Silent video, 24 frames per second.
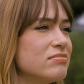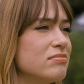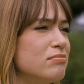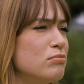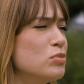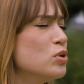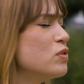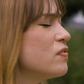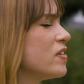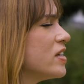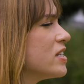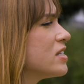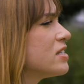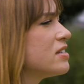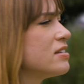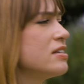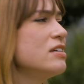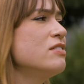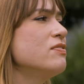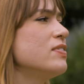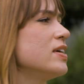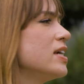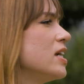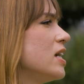movies,
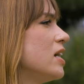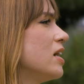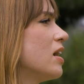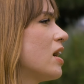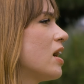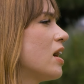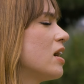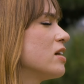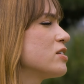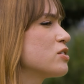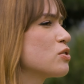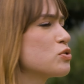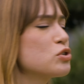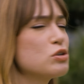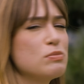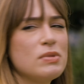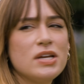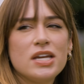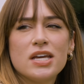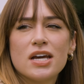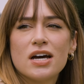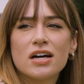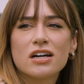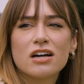TV, social
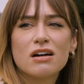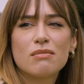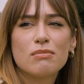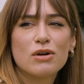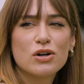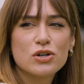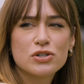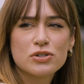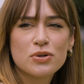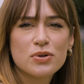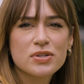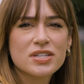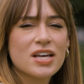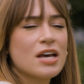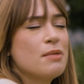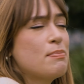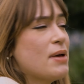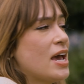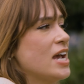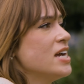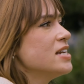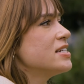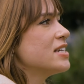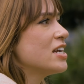media, commercials. I
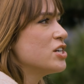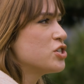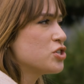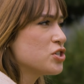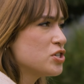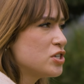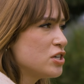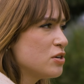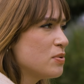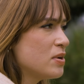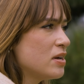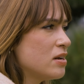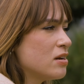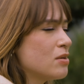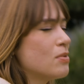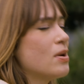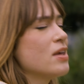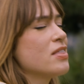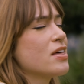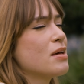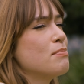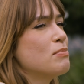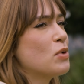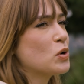pay attention to it in a
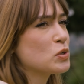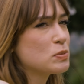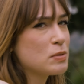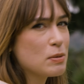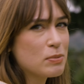way that most